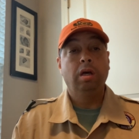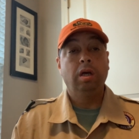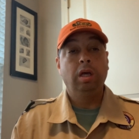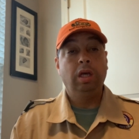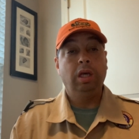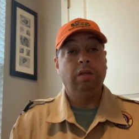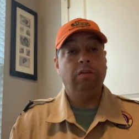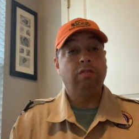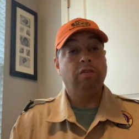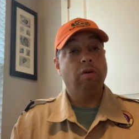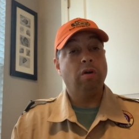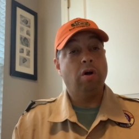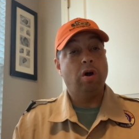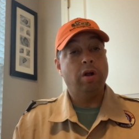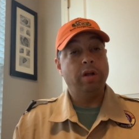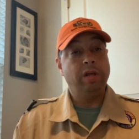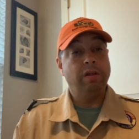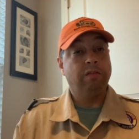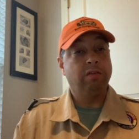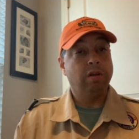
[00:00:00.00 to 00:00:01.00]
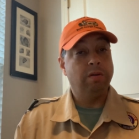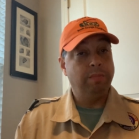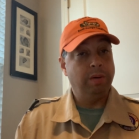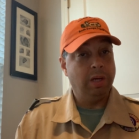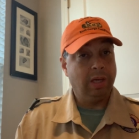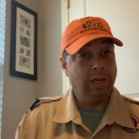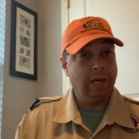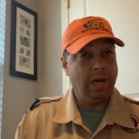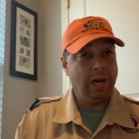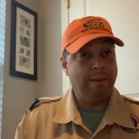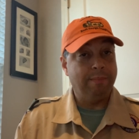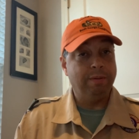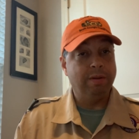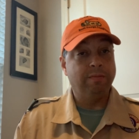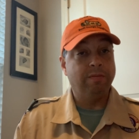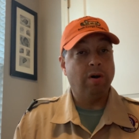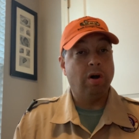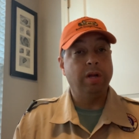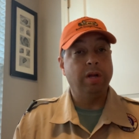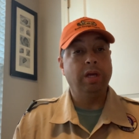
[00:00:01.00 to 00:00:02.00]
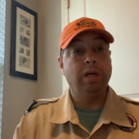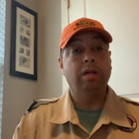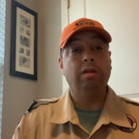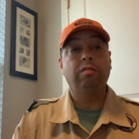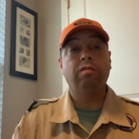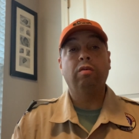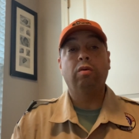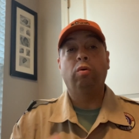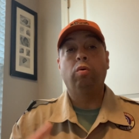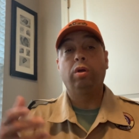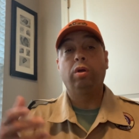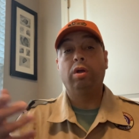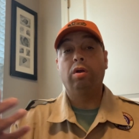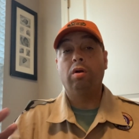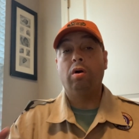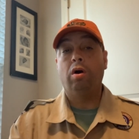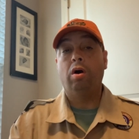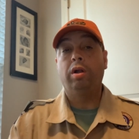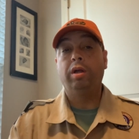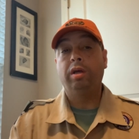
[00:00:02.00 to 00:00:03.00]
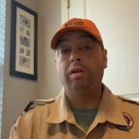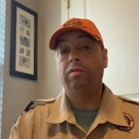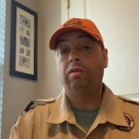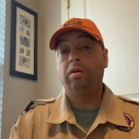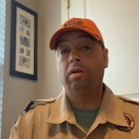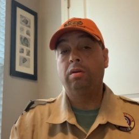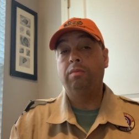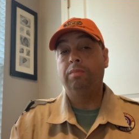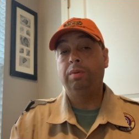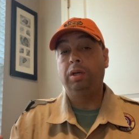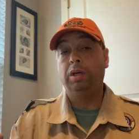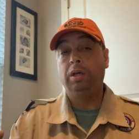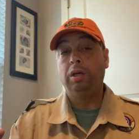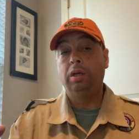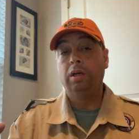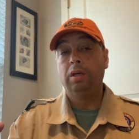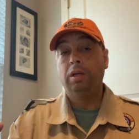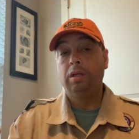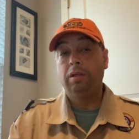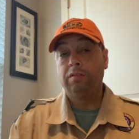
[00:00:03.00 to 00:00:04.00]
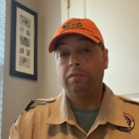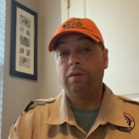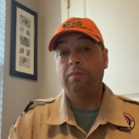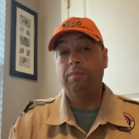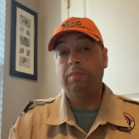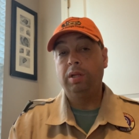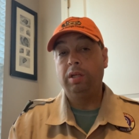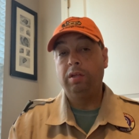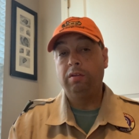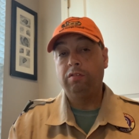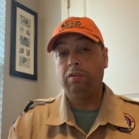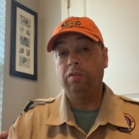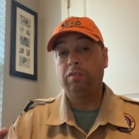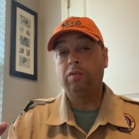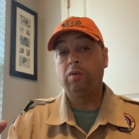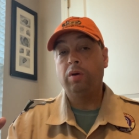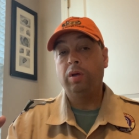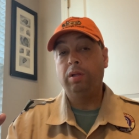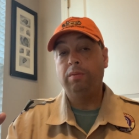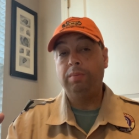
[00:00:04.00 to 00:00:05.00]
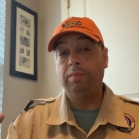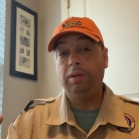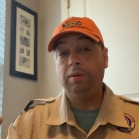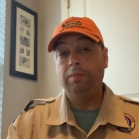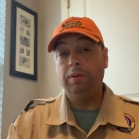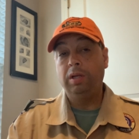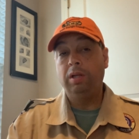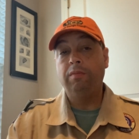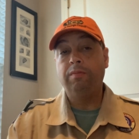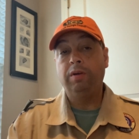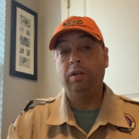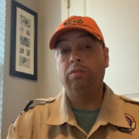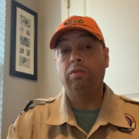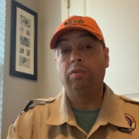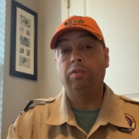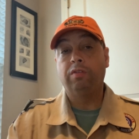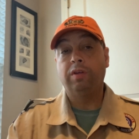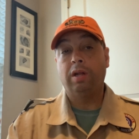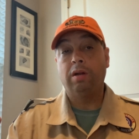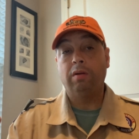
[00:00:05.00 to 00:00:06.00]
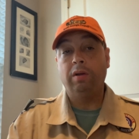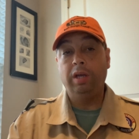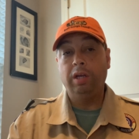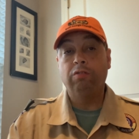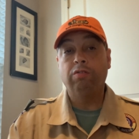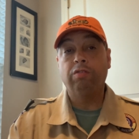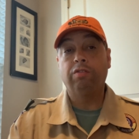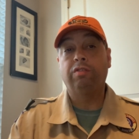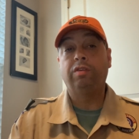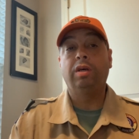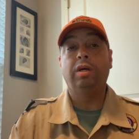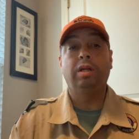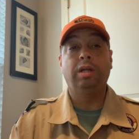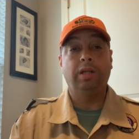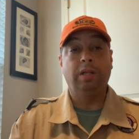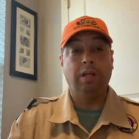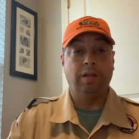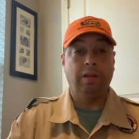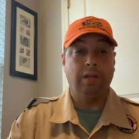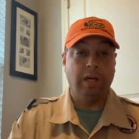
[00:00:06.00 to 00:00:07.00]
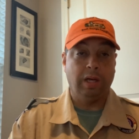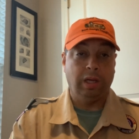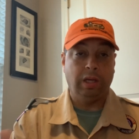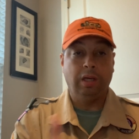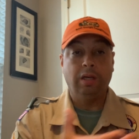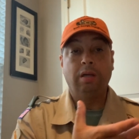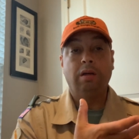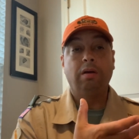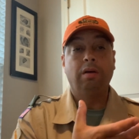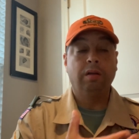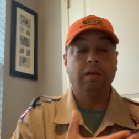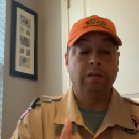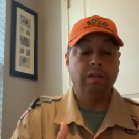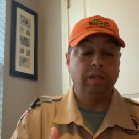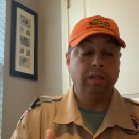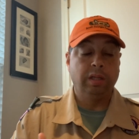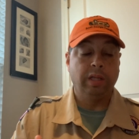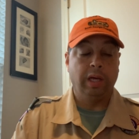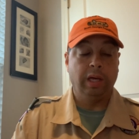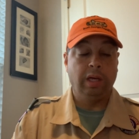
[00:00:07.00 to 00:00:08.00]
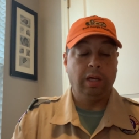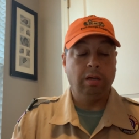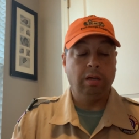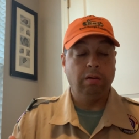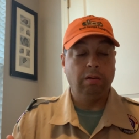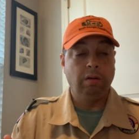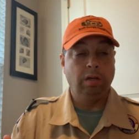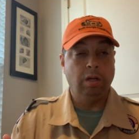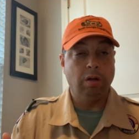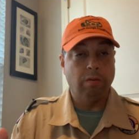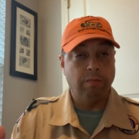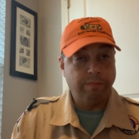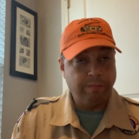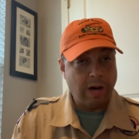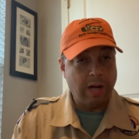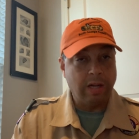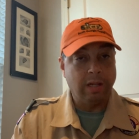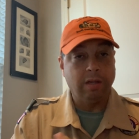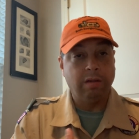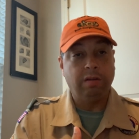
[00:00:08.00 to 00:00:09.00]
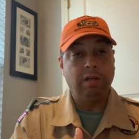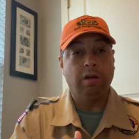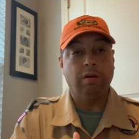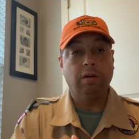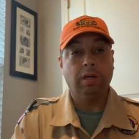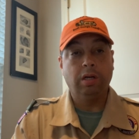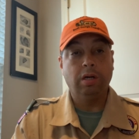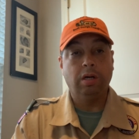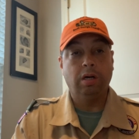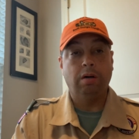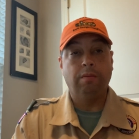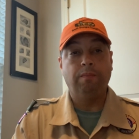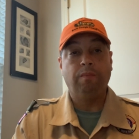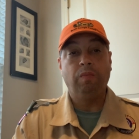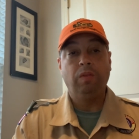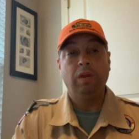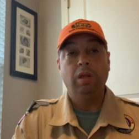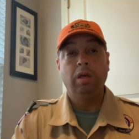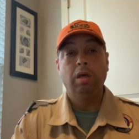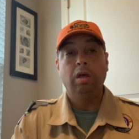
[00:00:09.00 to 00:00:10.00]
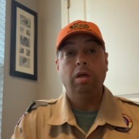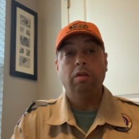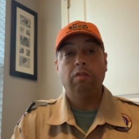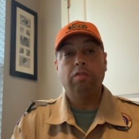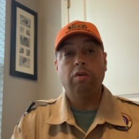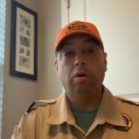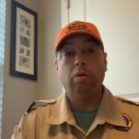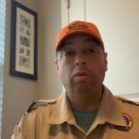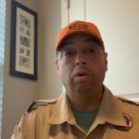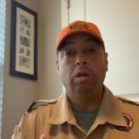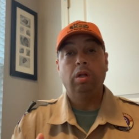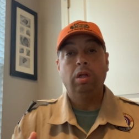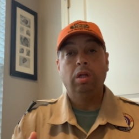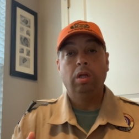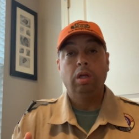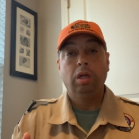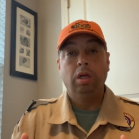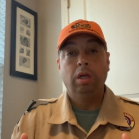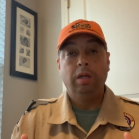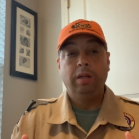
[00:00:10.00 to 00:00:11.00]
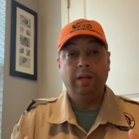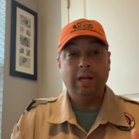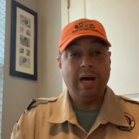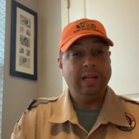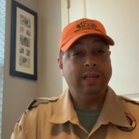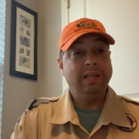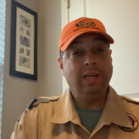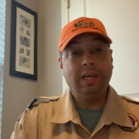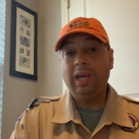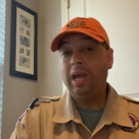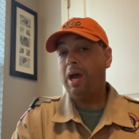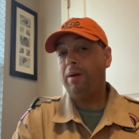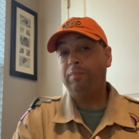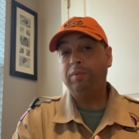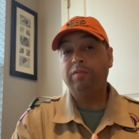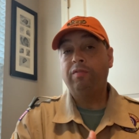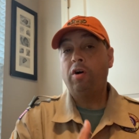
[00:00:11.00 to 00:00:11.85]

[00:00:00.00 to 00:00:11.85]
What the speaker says: is your audience going to be a captive audience, or your audience going to be it's just going to be individuals that are interested, and then they volunteer to come. So not that captive